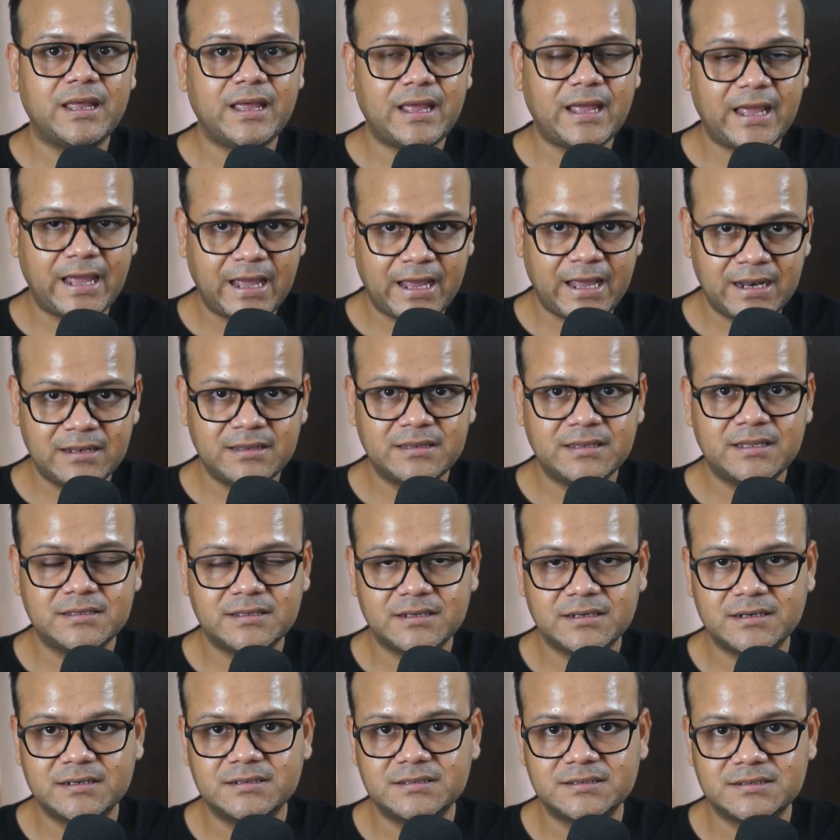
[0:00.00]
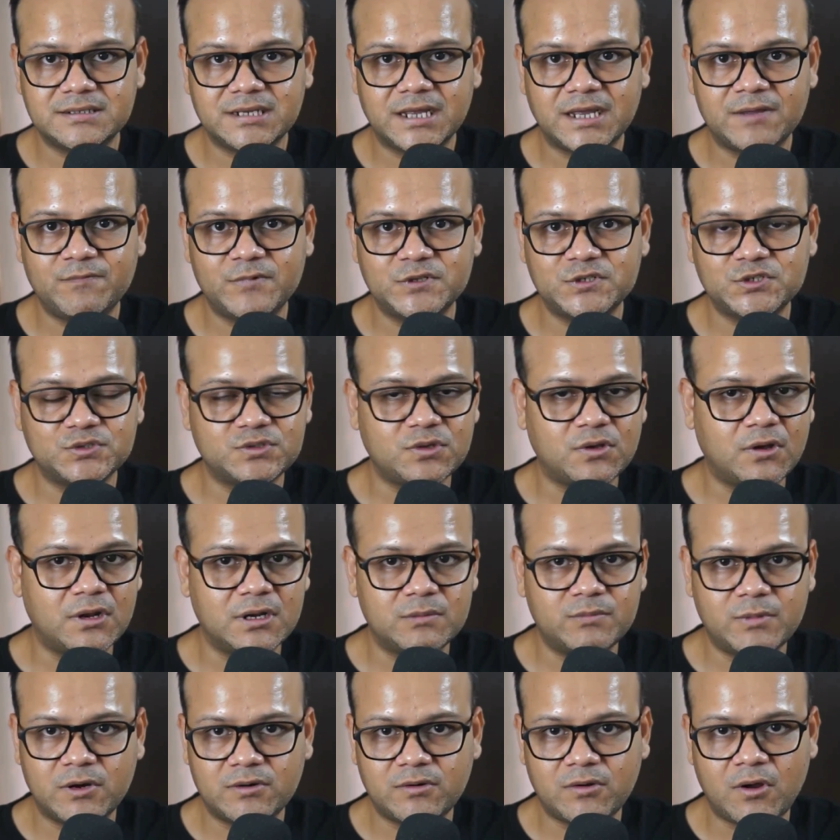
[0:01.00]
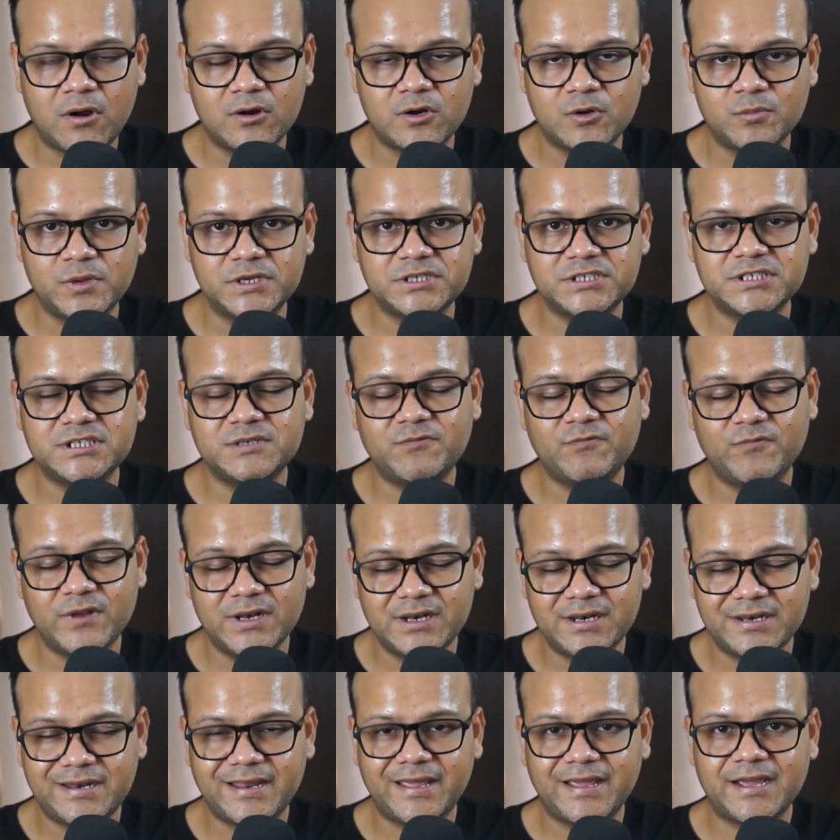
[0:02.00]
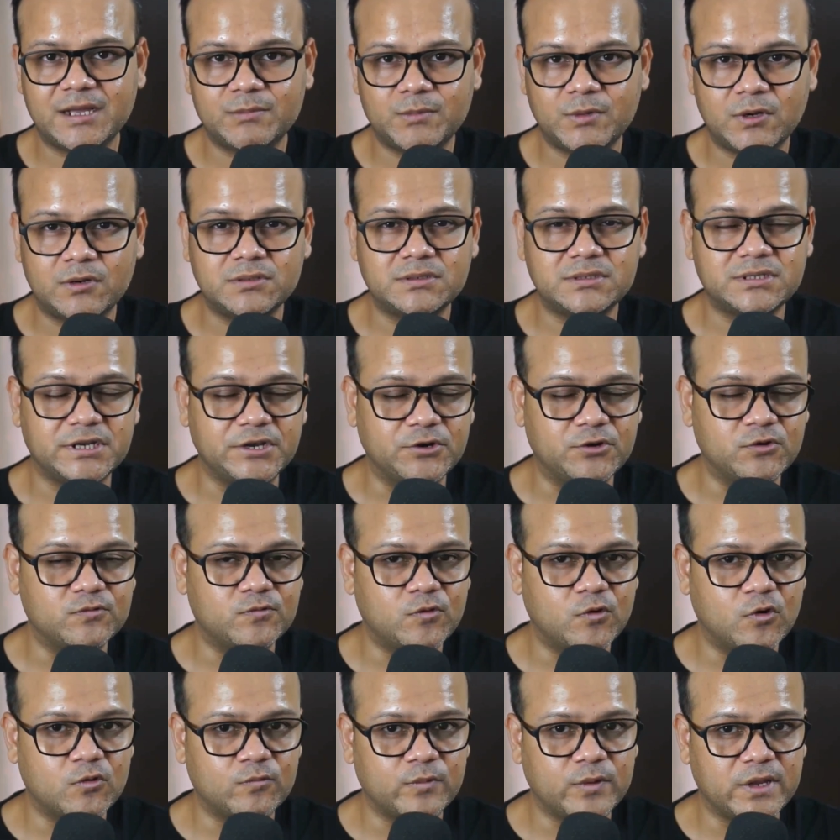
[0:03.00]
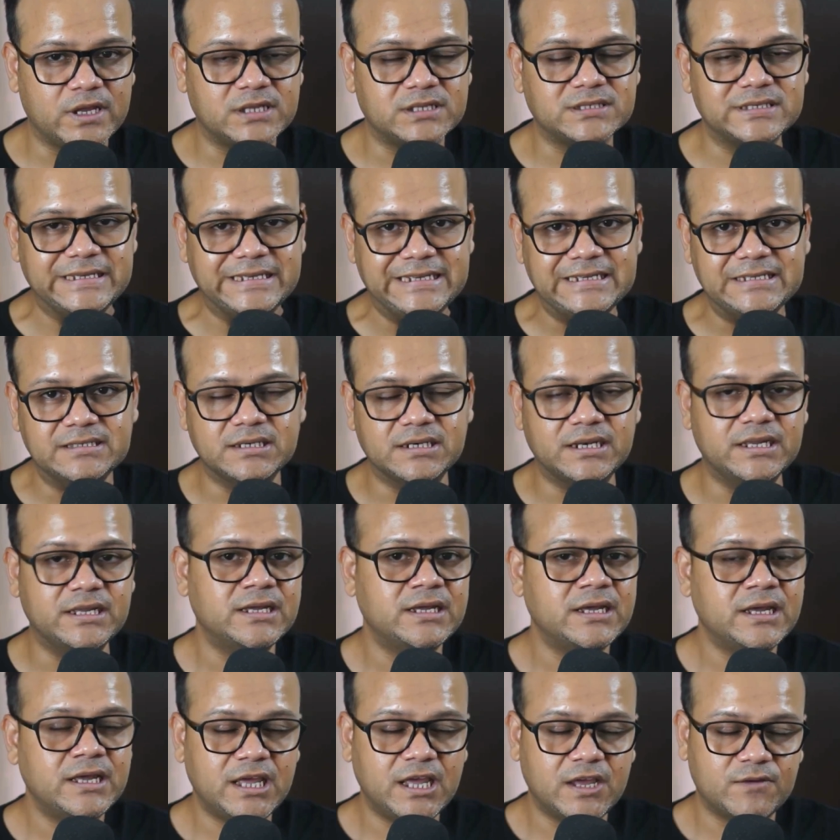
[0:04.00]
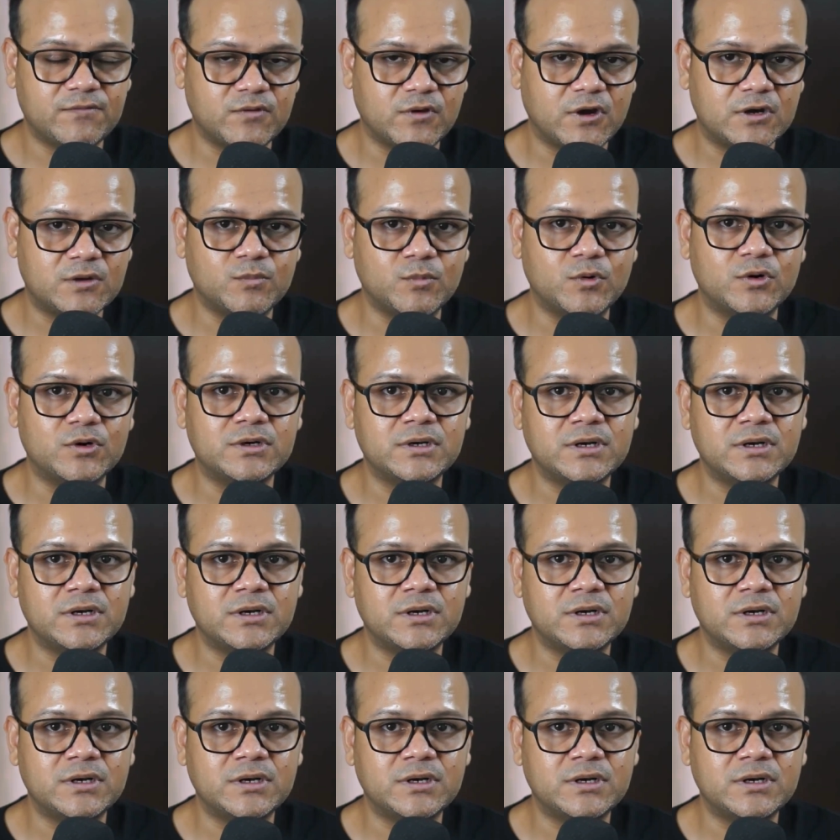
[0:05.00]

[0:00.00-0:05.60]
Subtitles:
and the third step, which is all about automation, will take about 3 to 4 weeks easily, if not more.